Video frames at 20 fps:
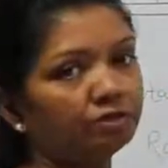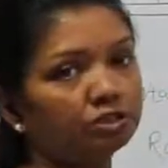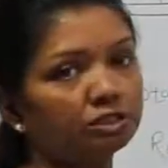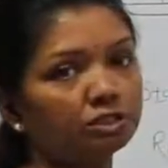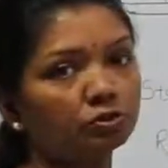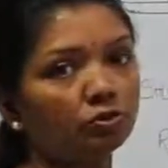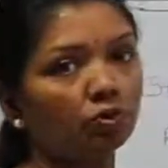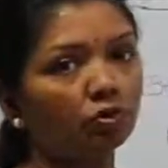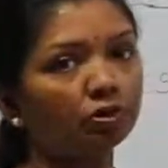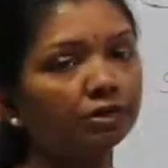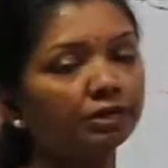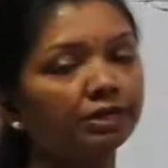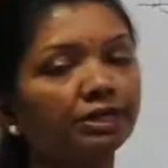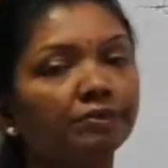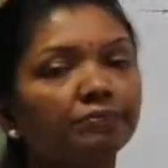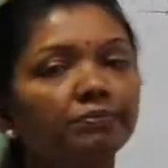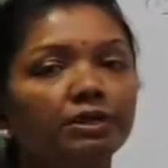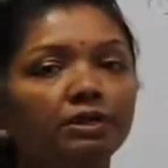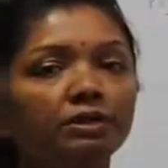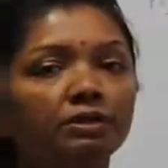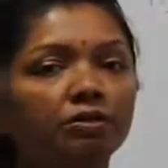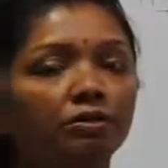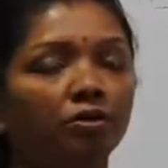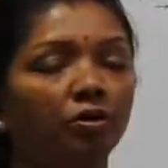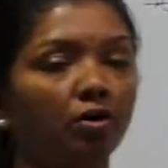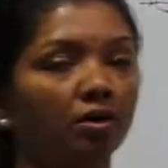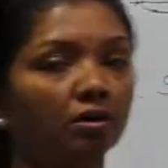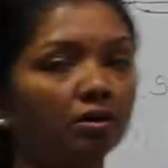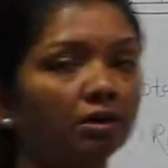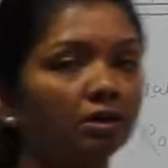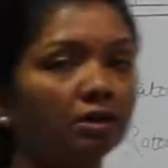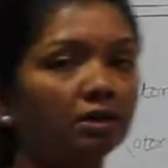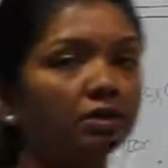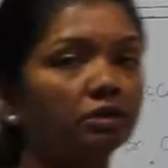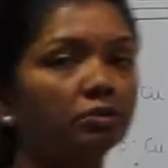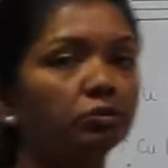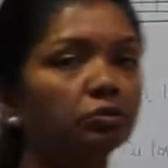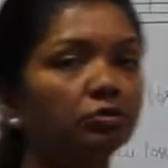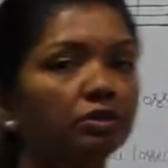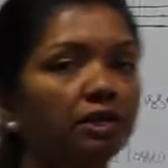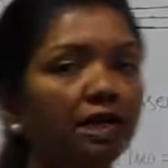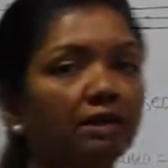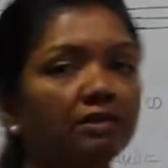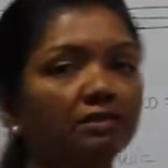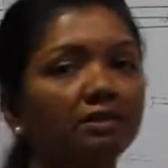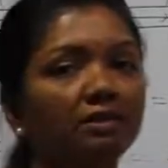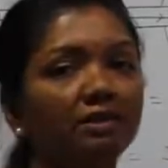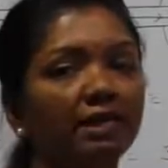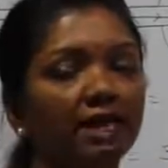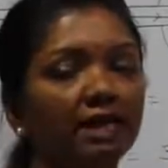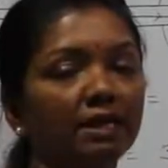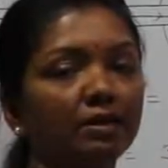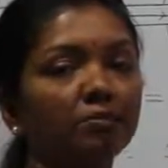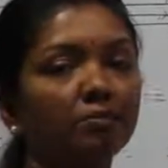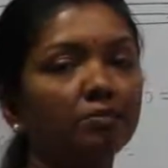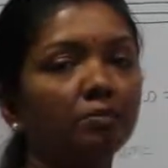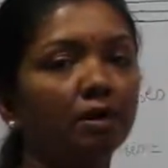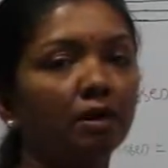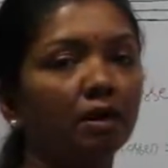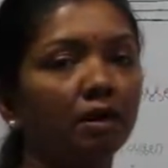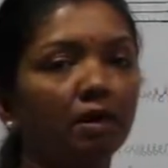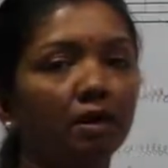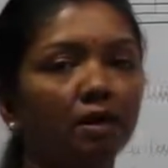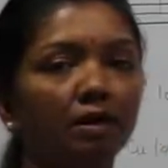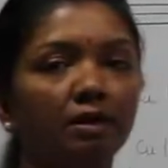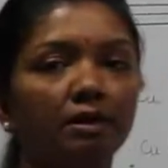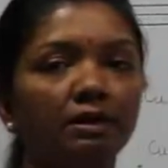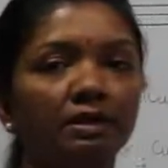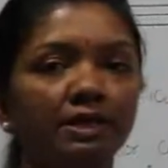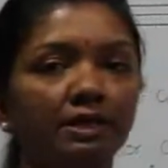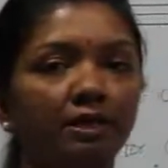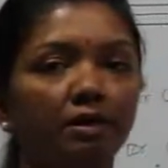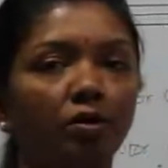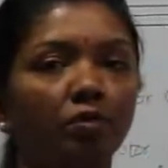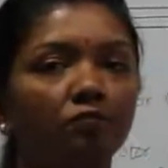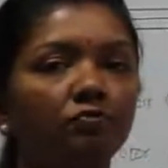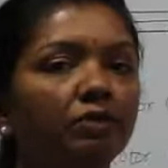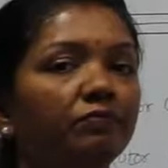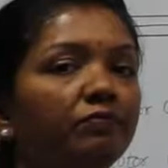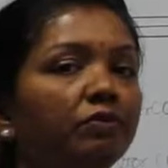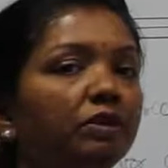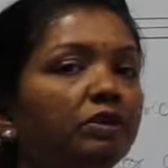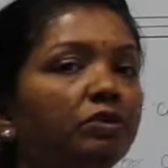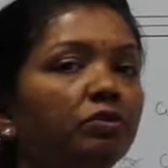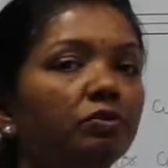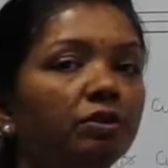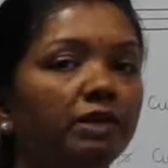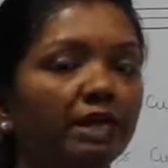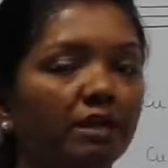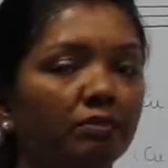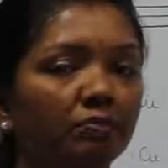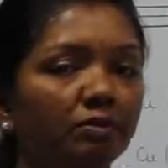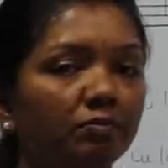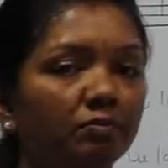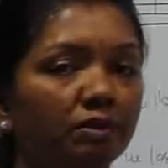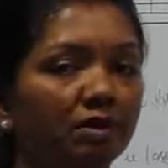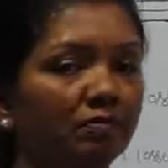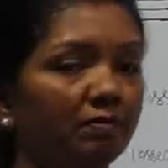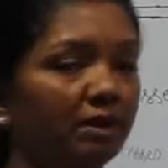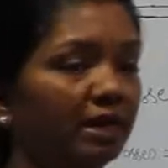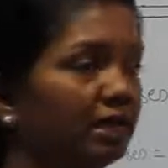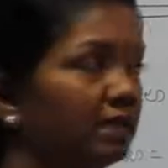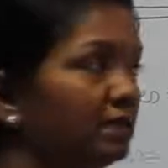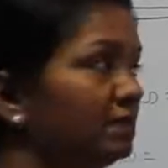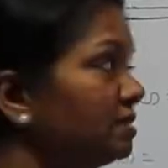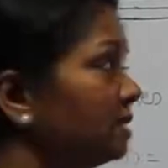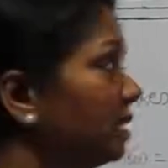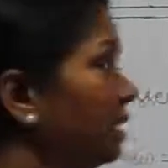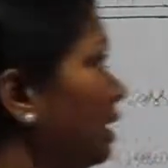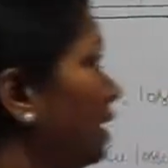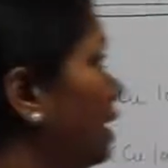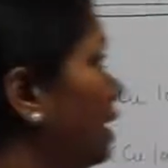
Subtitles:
which has already been drawn so that the time of the video can be minimized.